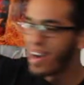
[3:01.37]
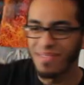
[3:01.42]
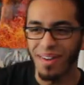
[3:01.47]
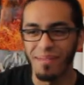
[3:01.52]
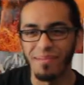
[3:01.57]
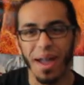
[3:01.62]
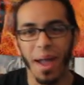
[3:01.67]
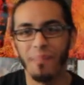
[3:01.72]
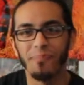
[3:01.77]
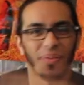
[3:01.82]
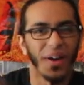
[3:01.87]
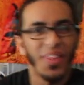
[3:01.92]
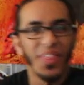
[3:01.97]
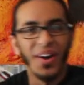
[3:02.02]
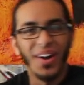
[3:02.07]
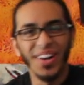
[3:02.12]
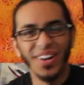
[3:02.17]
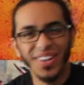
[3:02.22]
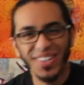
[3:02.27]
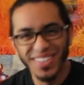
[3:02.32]
My man,
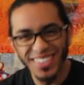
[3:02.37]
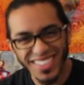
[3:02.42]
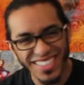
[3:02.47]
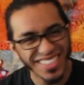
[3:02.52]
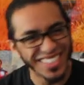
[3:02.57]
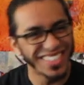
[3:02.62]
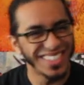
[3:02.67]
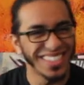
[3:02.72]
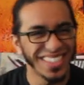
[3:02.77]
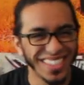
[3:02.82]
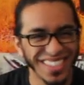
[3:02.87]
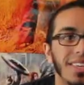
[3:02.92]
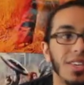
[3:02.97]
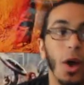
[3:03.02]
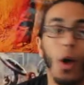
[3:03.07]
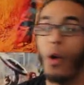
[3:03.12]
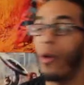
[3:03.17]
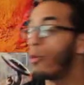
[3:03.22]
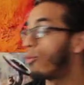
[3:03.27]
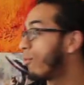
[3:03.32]
brother Ooch!
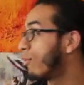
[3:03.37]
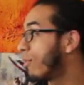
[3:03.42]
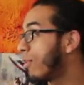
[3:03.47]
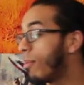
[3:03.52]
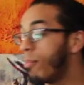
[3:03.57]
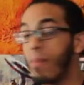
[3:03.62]
Yo,